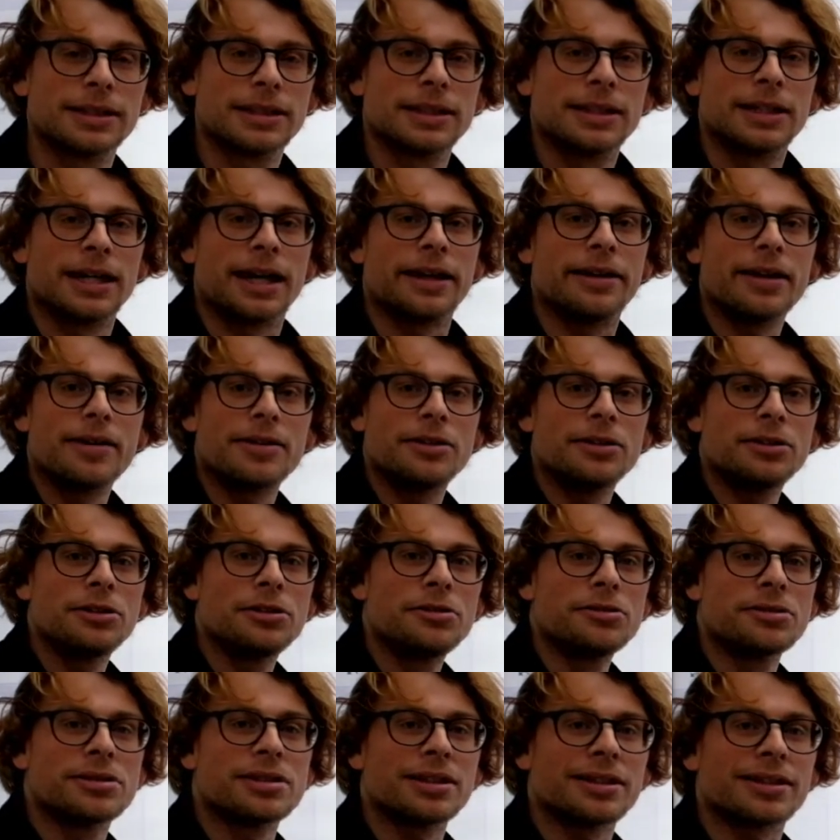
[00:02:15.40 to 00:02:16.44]
And then
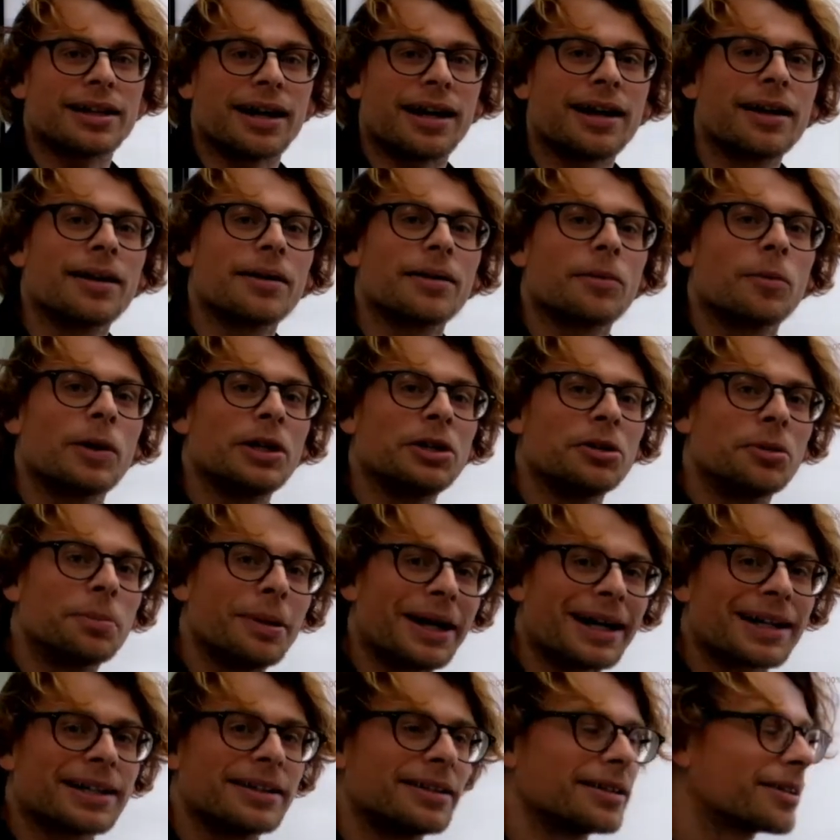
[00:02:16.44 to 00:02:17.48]
using that, when you're
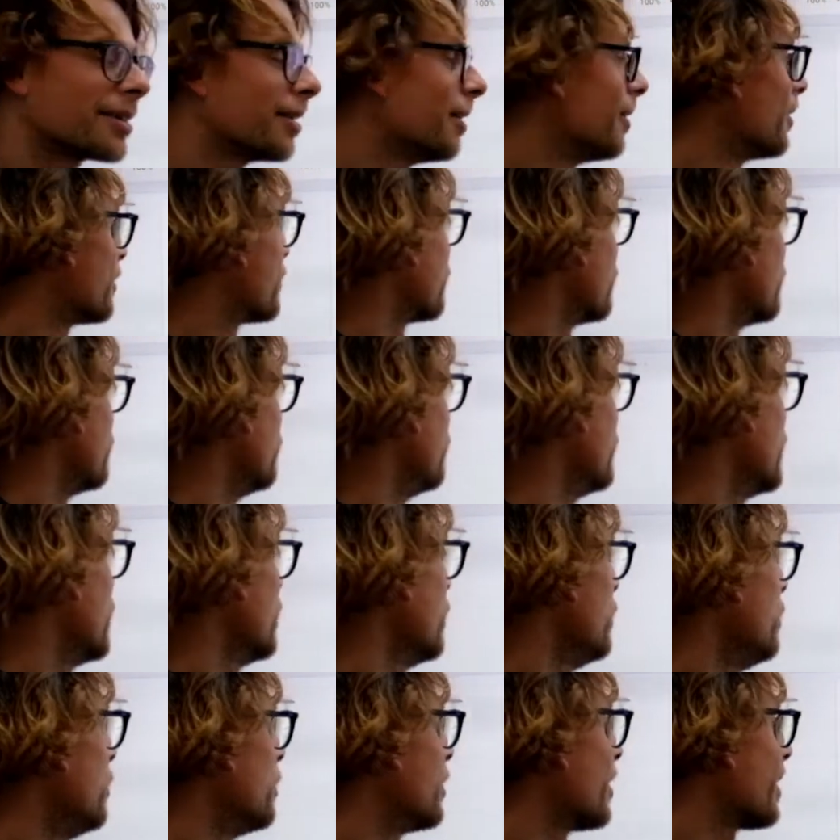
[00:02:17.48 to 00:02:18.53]
back in the classroom,
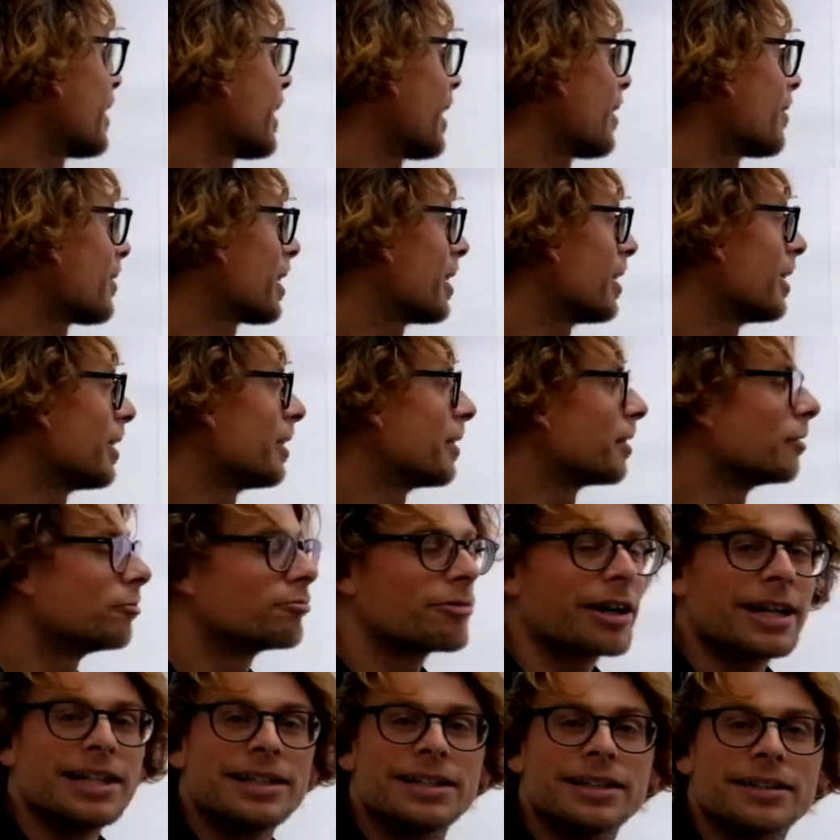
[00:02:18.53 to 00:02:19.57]
you can calculate the
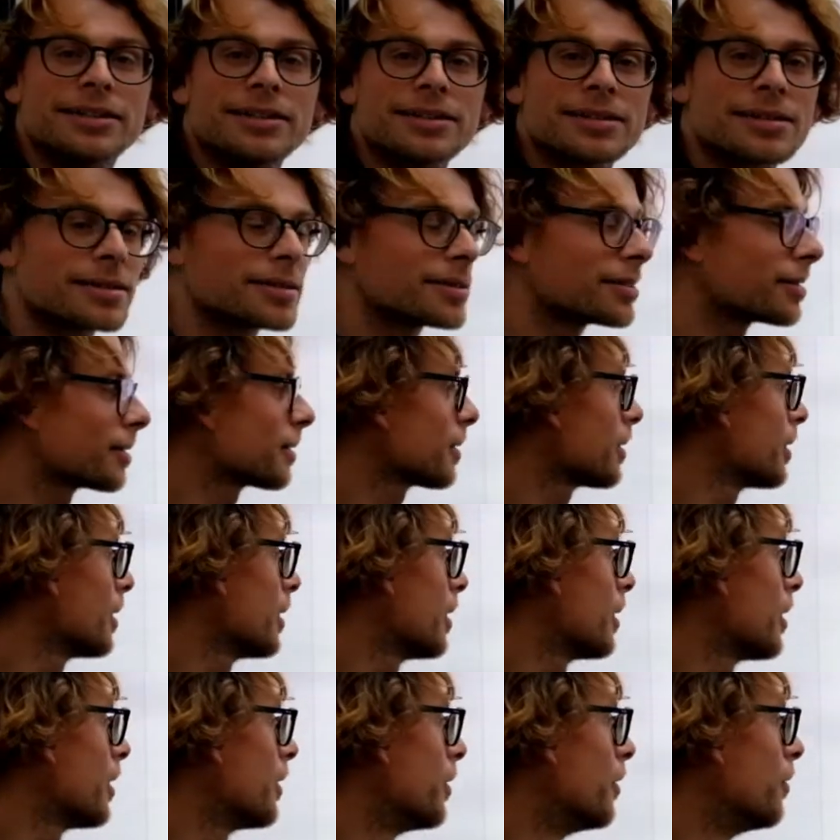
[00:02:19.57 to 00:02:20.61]
radius,
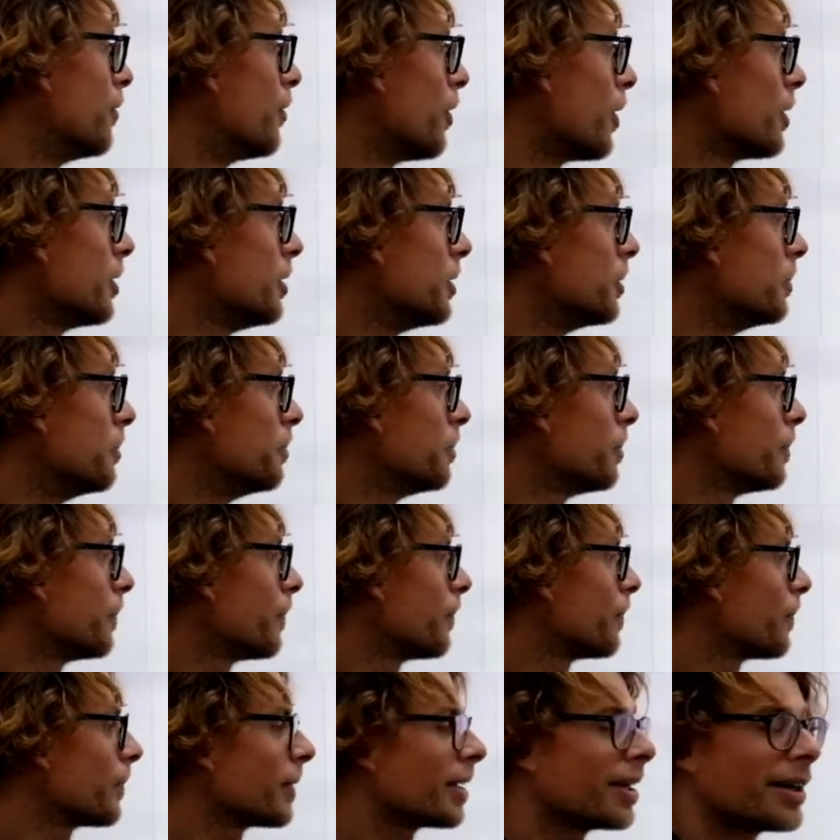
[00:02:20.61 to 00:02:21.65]
the volume,
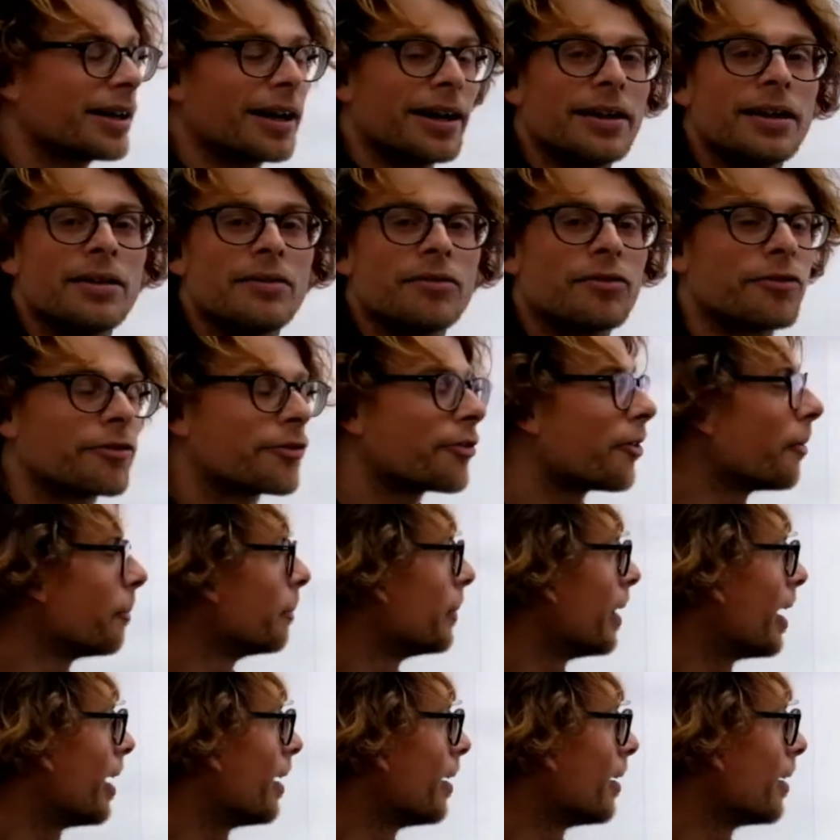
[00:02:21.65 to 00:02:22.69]
and then from
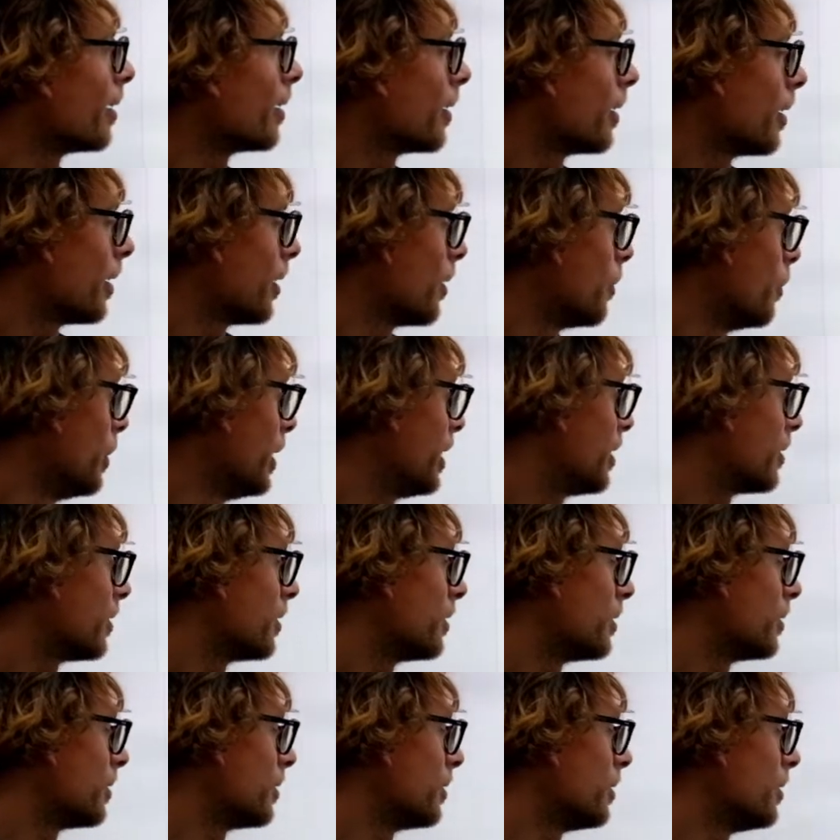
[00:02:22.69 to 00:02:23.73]
that, we
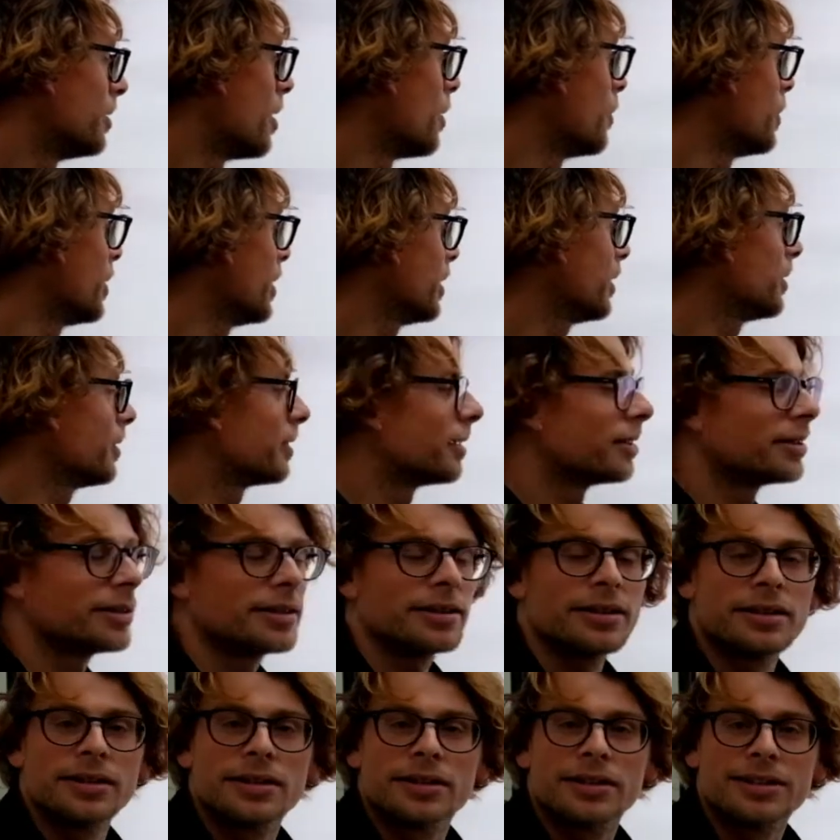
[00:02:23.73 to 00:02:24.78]
can, knowing
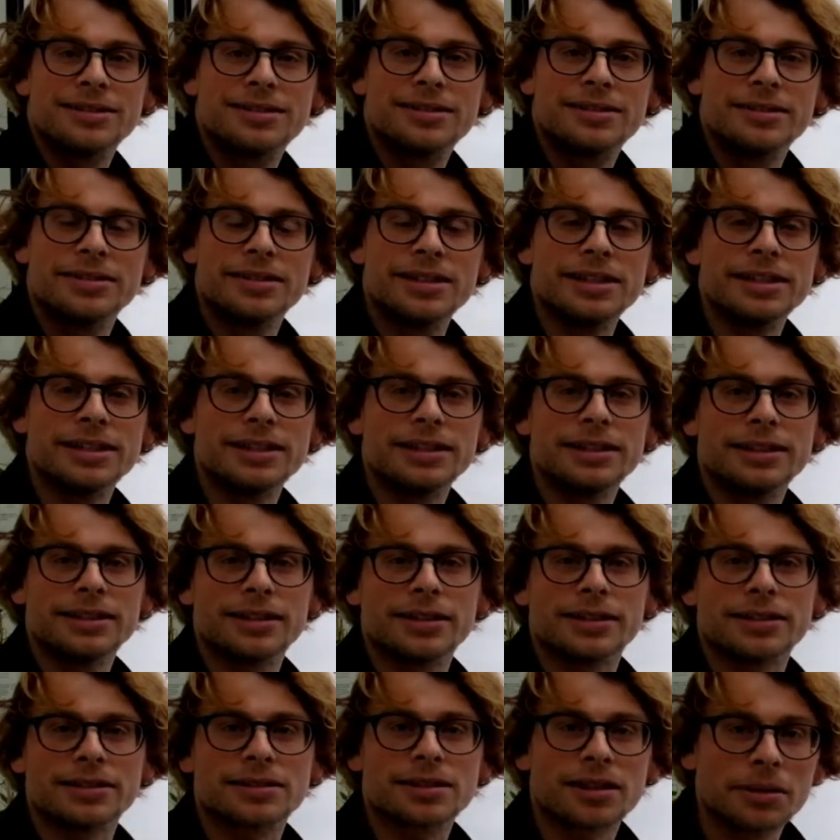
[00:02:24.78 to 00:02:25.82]

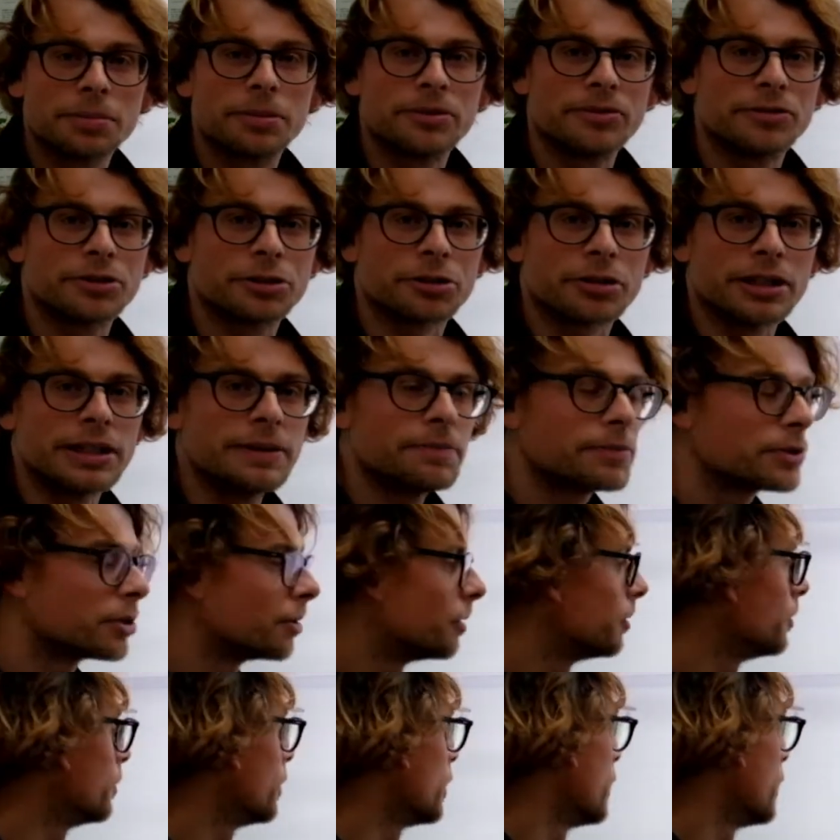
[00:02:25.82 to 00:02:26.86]
the type of tree, so